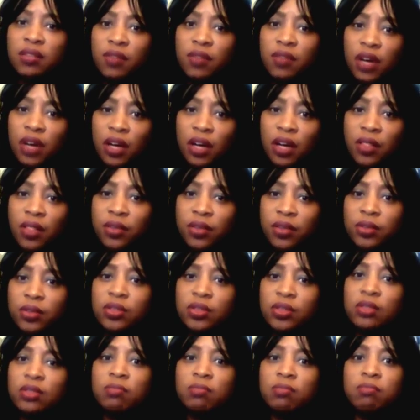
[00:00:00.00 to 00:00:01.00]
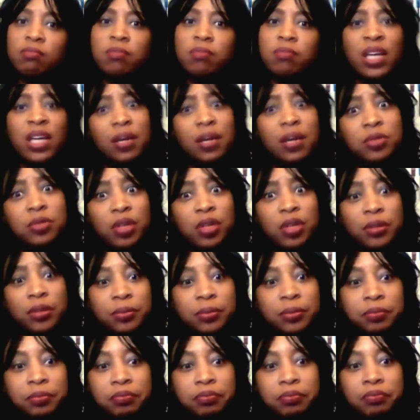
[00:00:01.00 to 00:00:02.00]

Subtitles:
father's pickup truck.